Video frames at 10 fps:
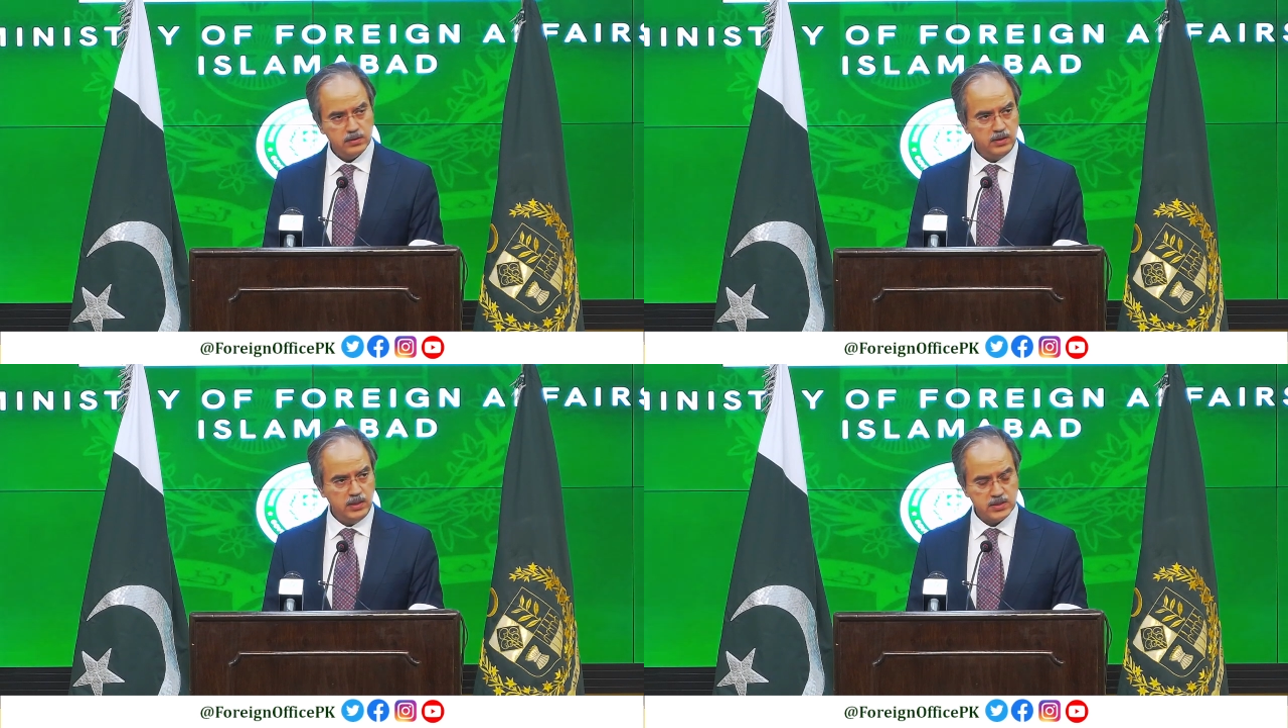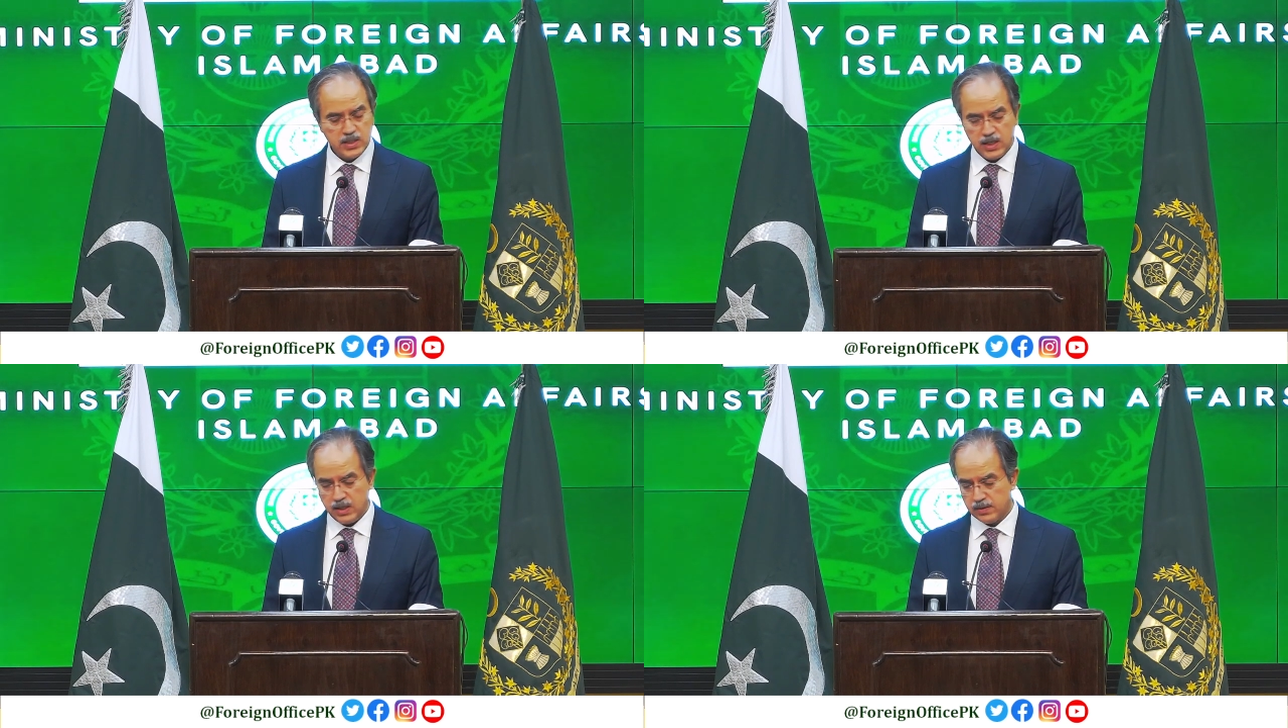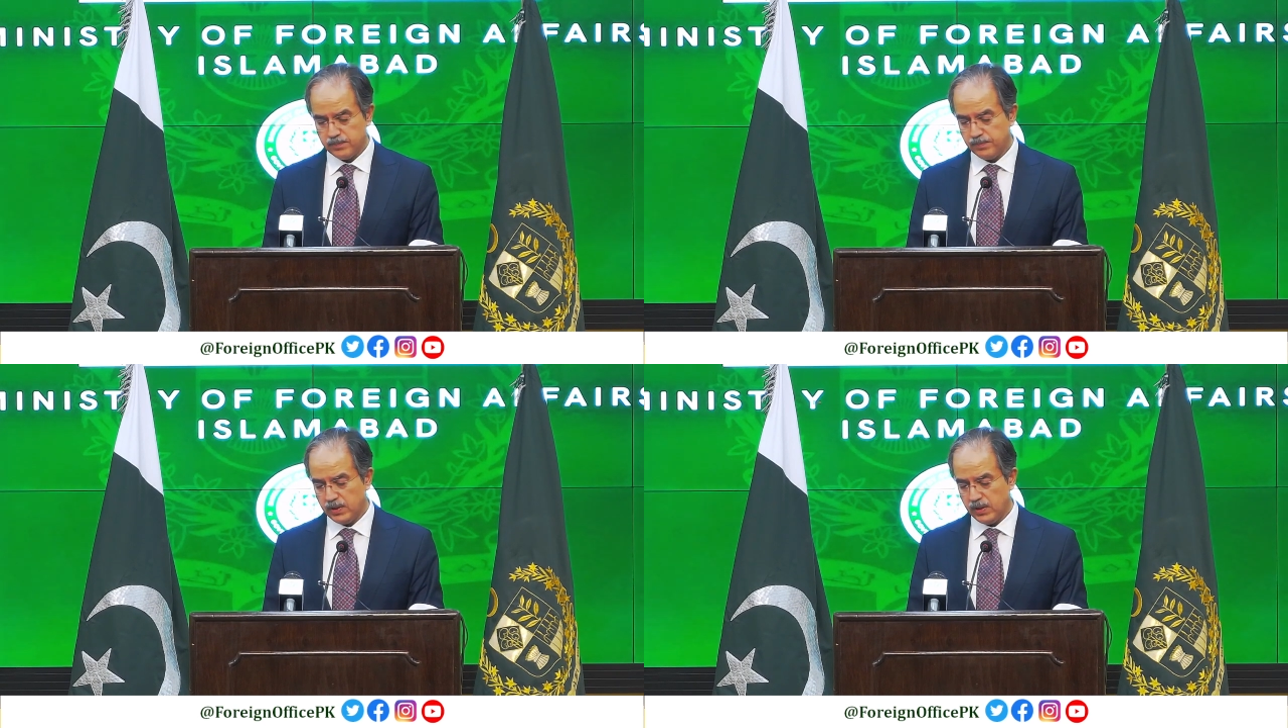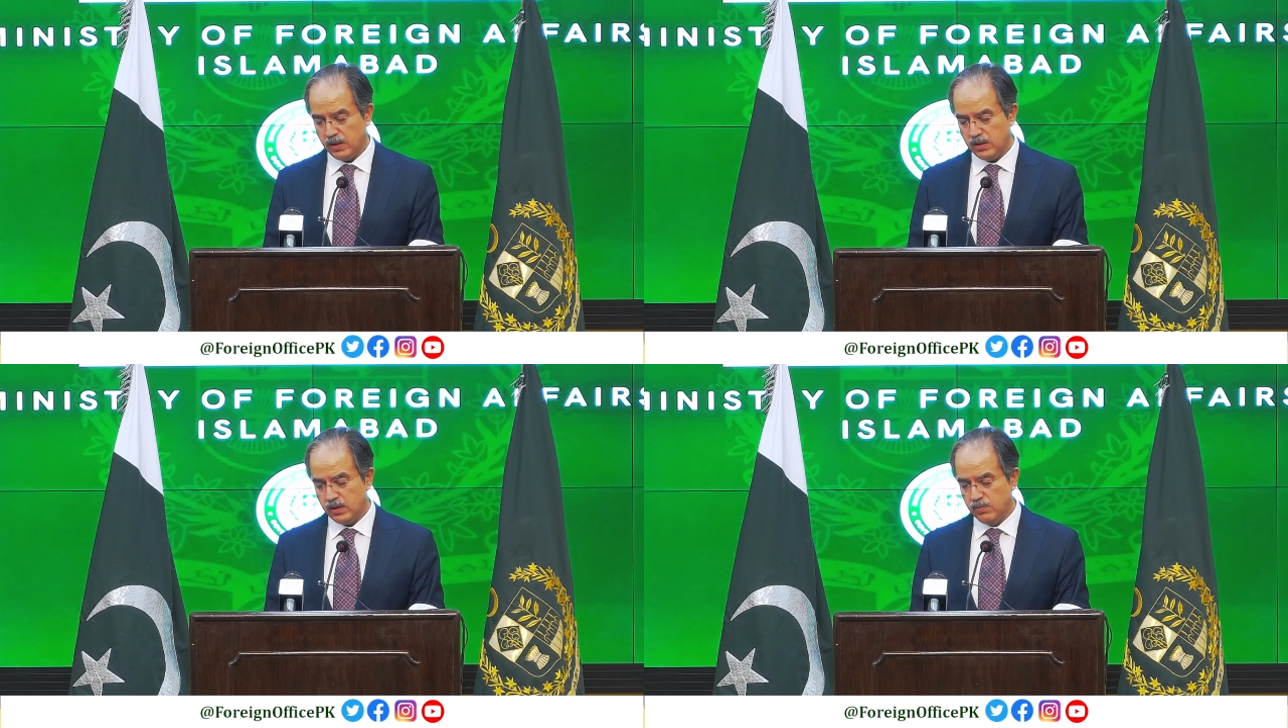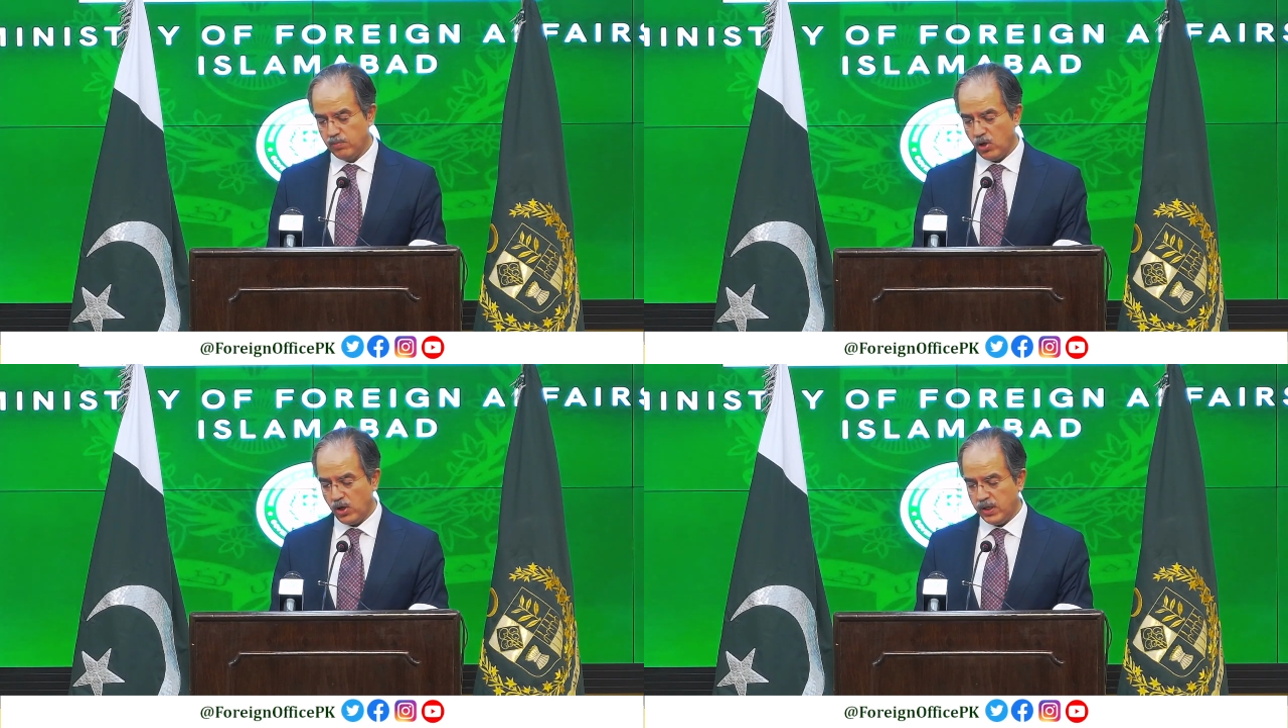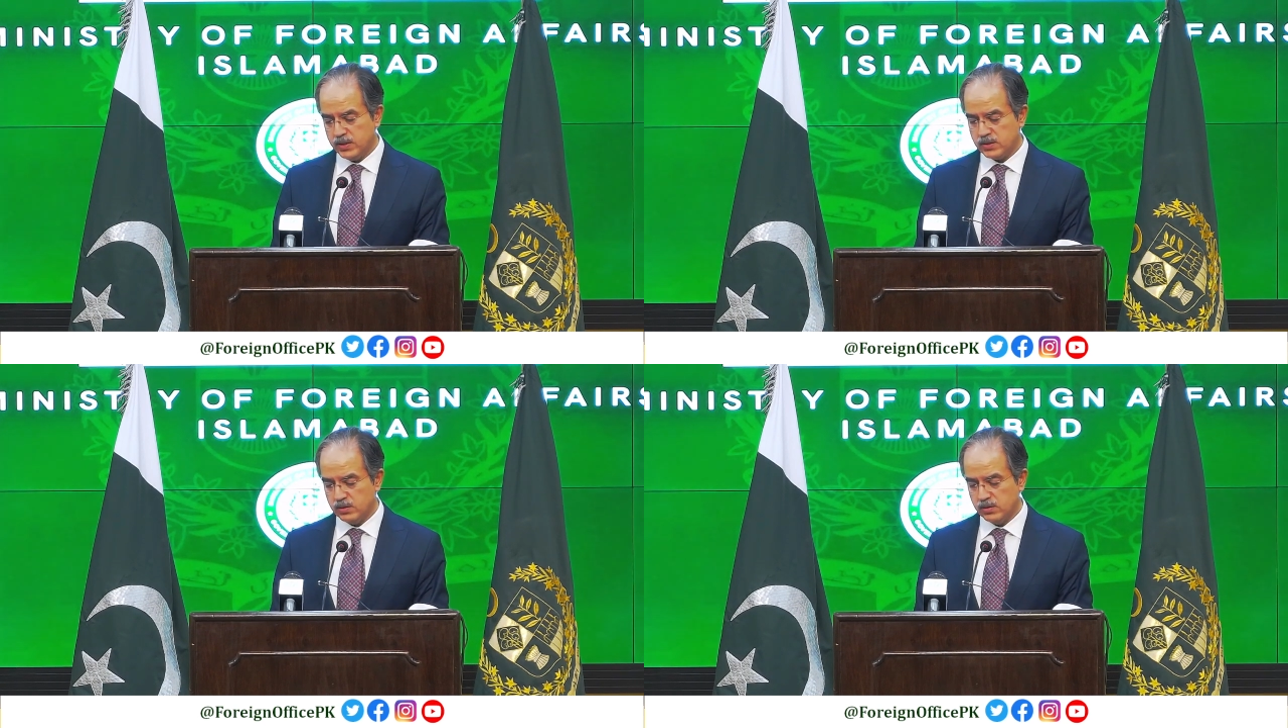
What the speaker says: These are Indian ploys